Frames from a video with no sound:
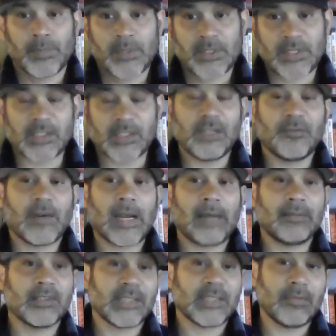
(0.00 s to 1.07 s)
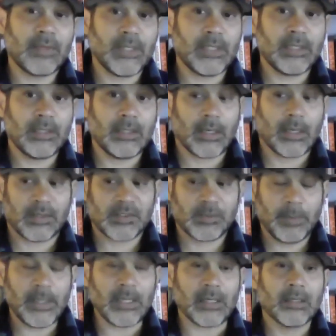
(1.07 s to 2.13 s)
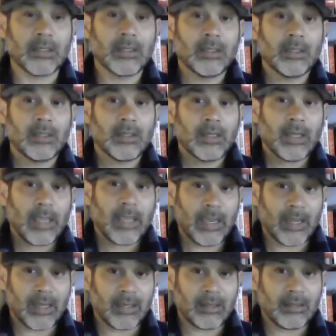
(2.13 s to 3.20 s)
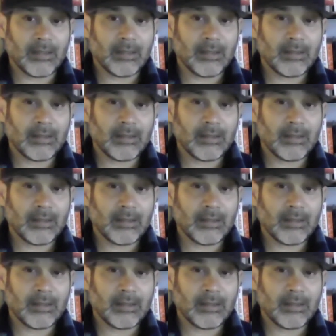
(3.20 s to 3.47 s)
65 to 70 speed. And